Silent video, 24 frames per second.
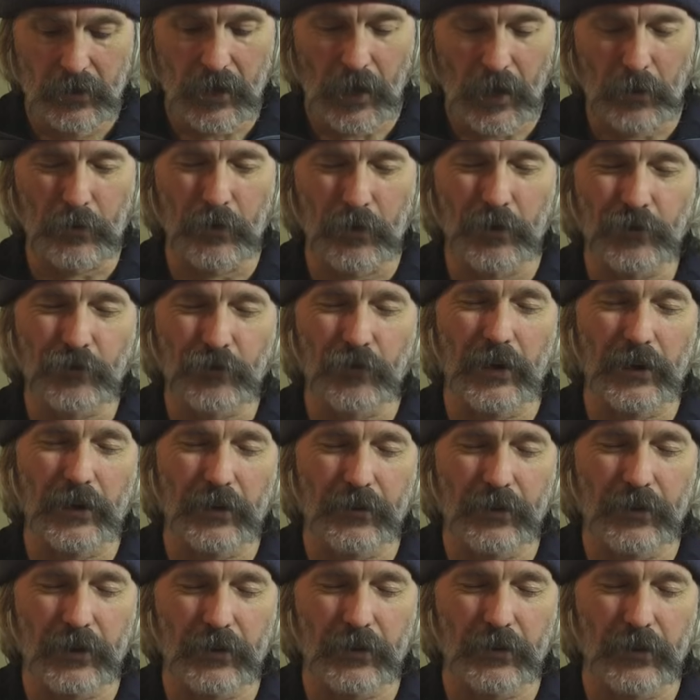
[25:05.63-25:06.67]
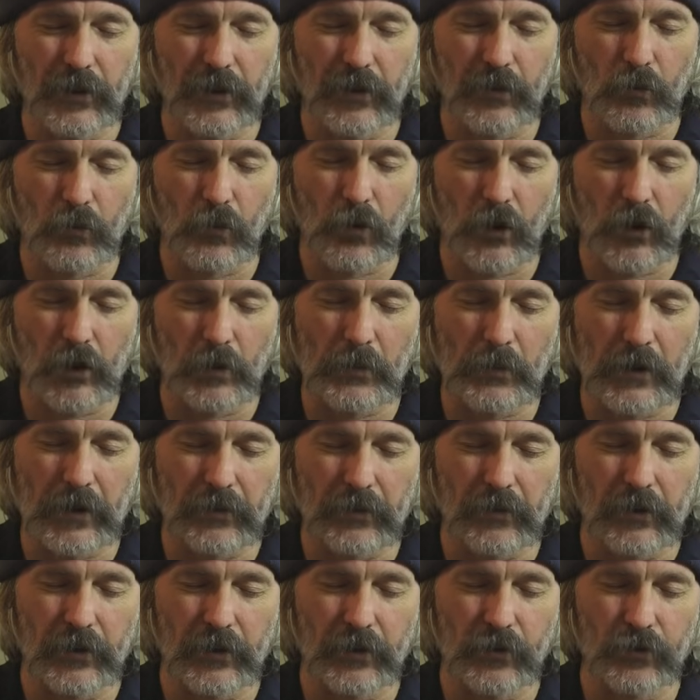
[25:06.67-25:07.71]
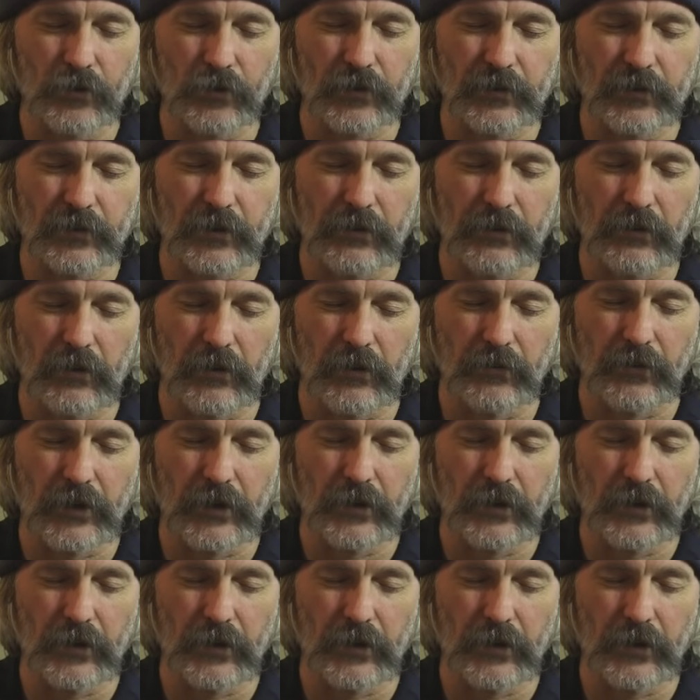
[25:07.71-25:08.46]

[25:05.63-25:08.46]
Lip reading: I'm really trying to think of the other water bag that I use because I love it,